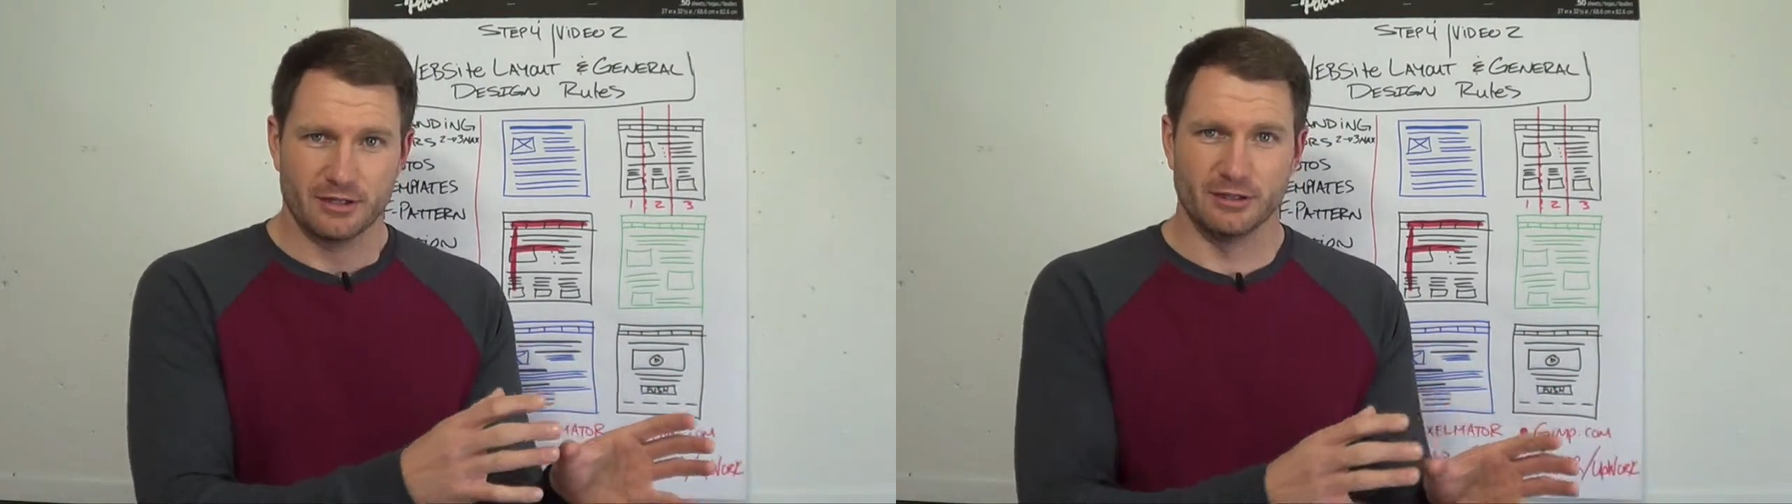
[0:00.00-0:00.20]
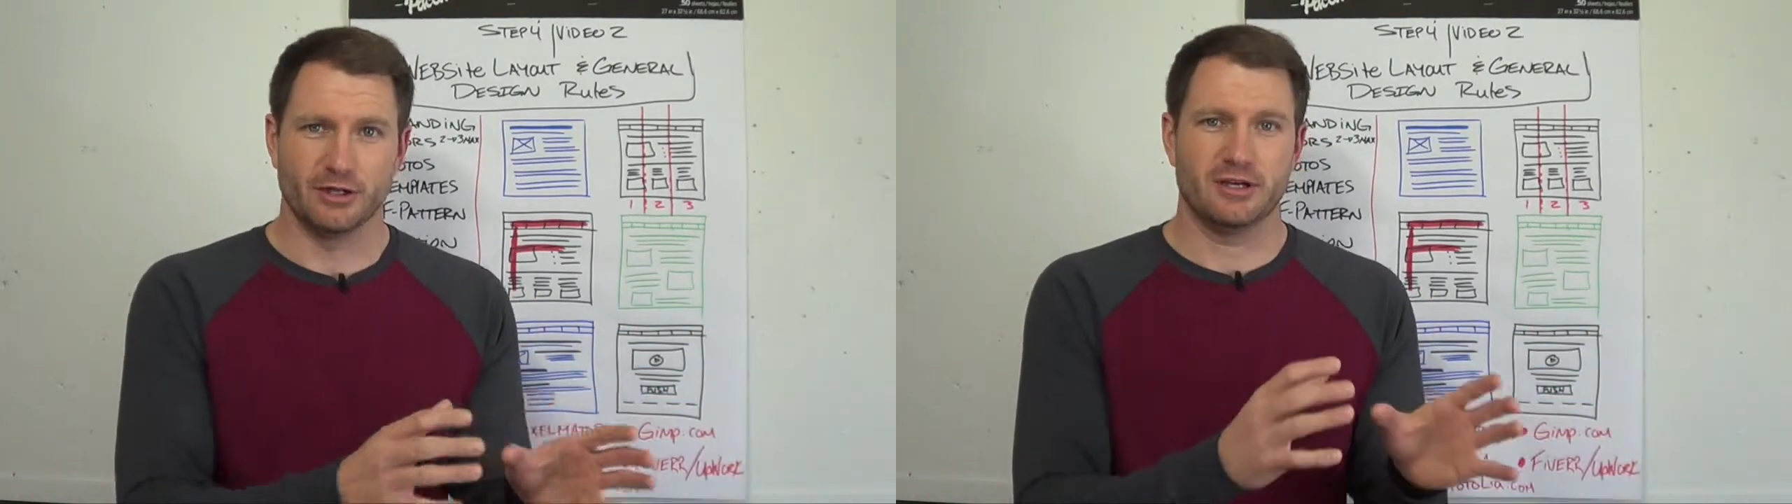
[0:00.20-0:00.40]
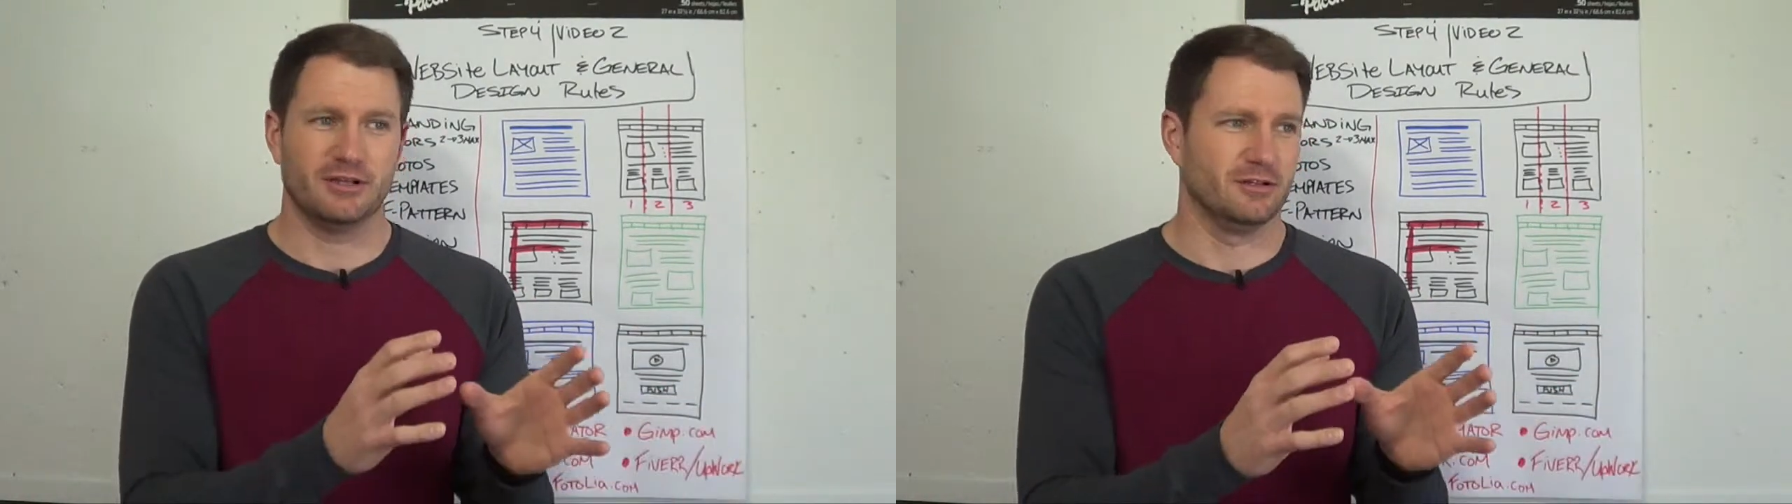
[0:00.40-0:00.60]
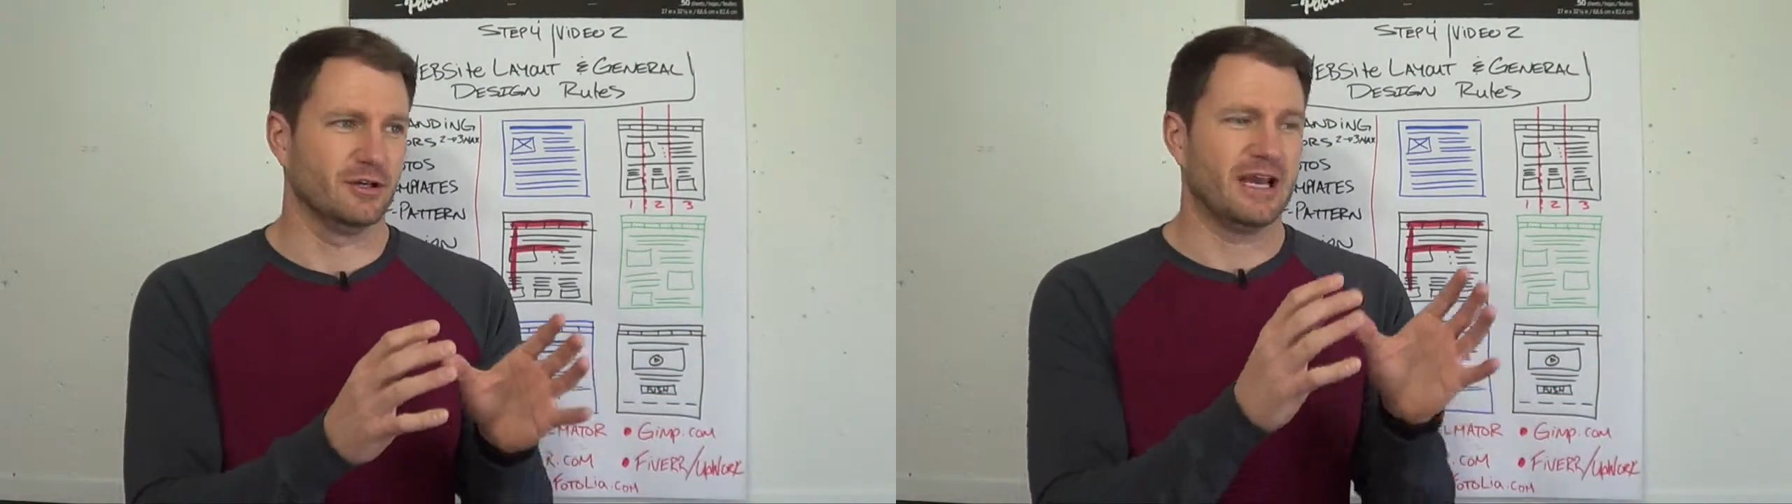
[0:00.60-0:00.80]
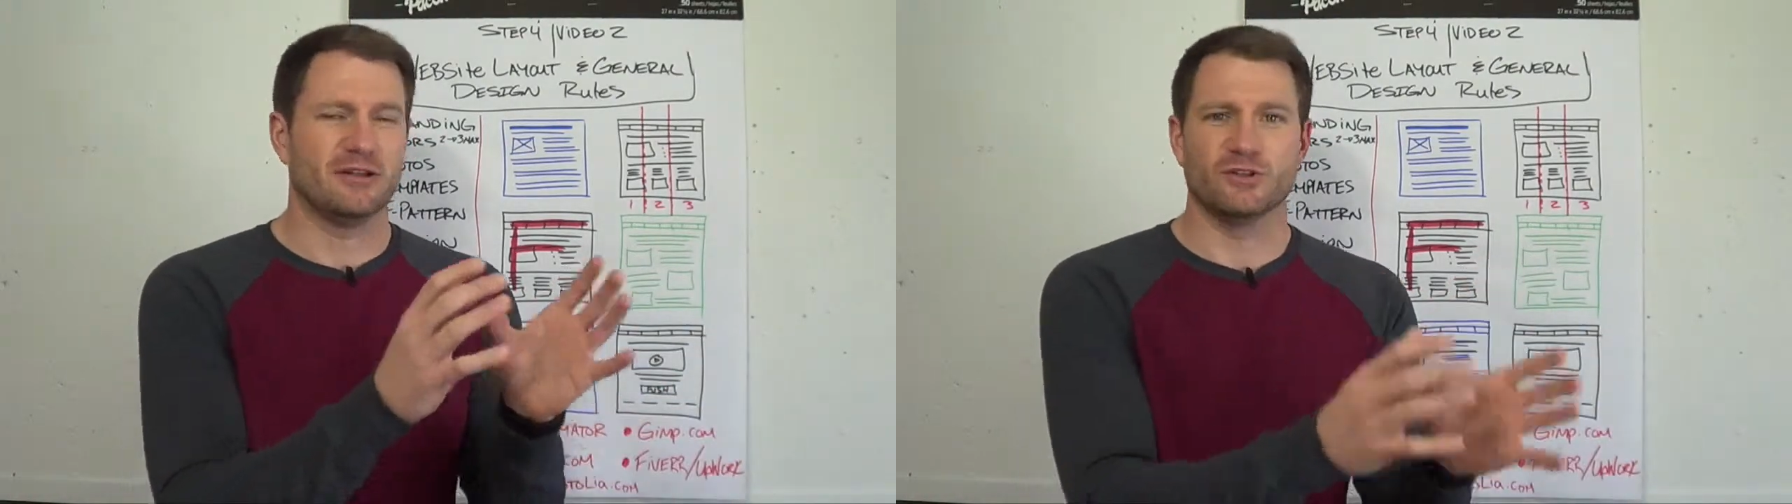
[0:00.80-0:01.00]

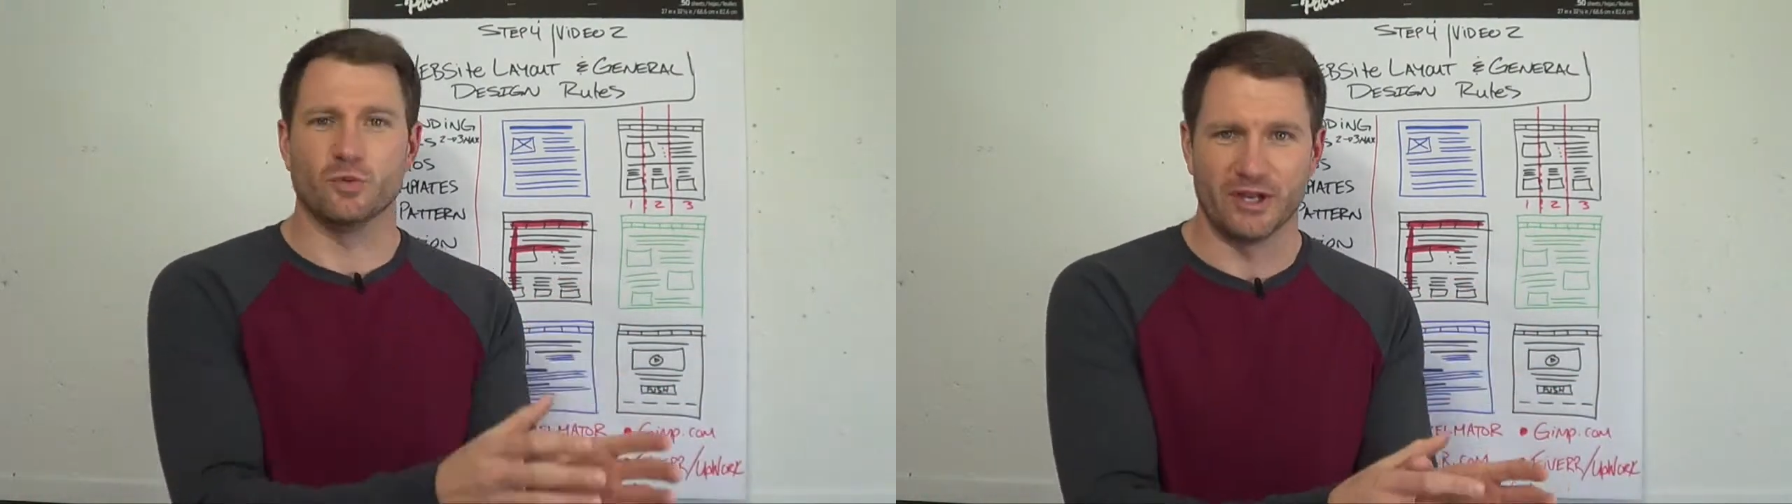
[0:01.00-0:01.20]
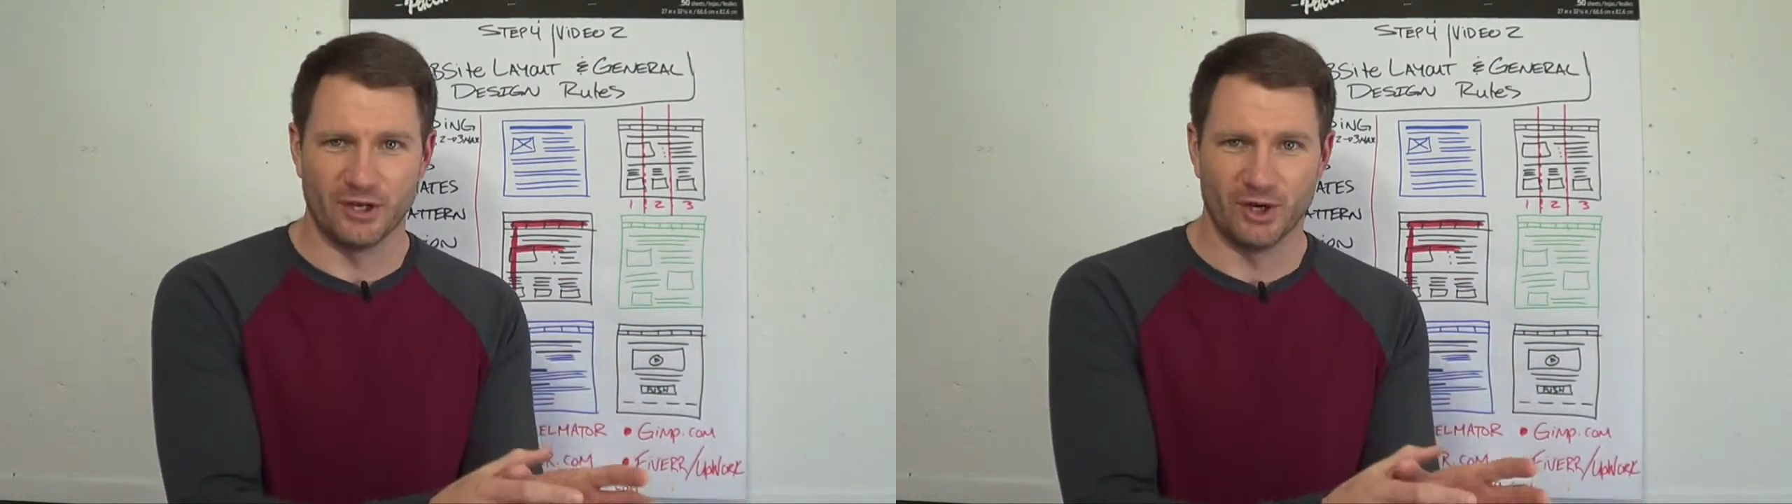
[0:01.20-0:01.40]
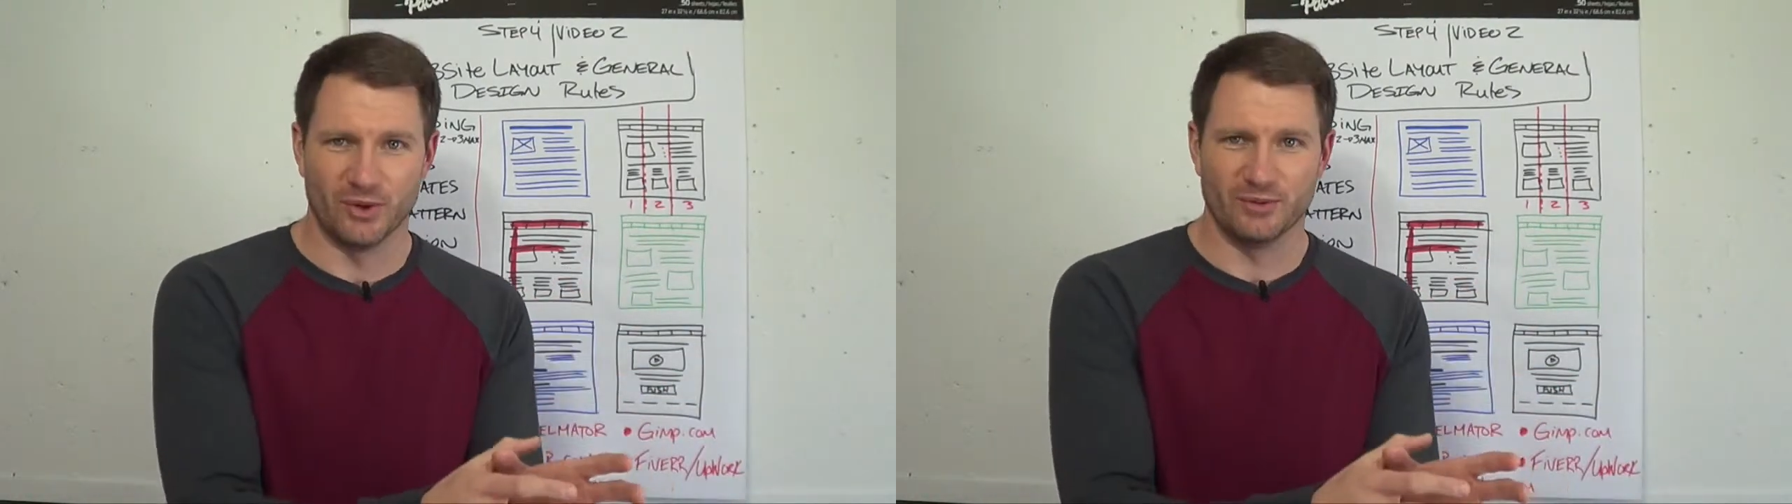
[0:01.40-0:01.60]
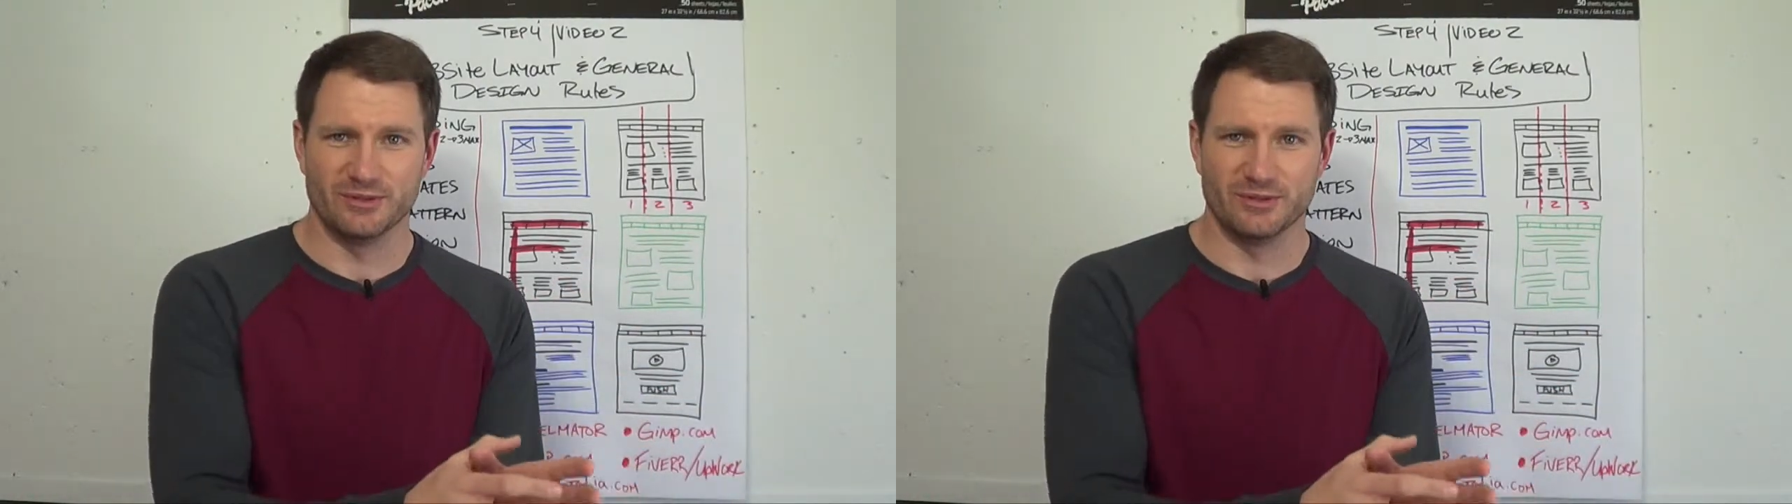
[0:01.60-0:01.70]
Look out the window.